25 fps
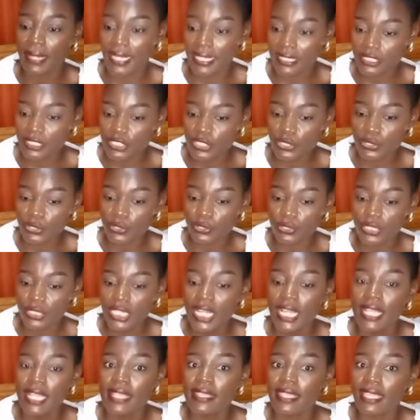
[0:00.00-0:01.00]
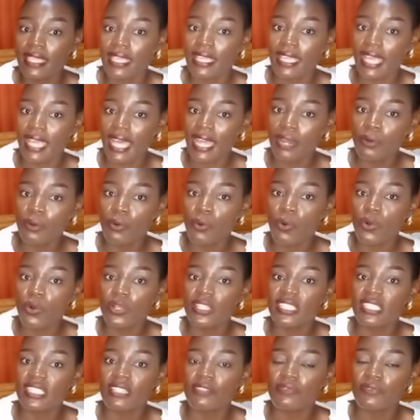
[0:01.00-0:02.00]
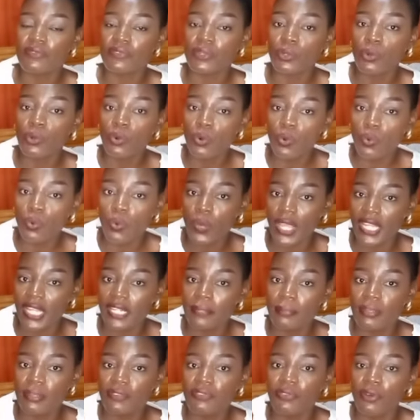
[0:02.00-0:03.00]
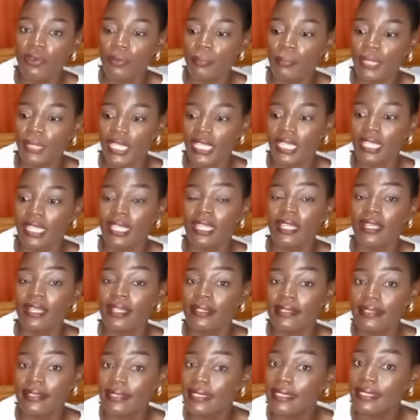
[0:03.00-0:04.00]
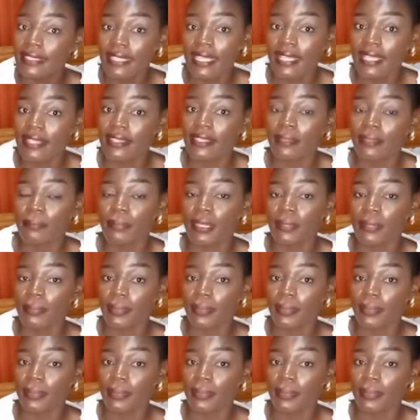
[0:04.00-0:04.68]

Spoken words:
mind you, the girl who went before me didn't get the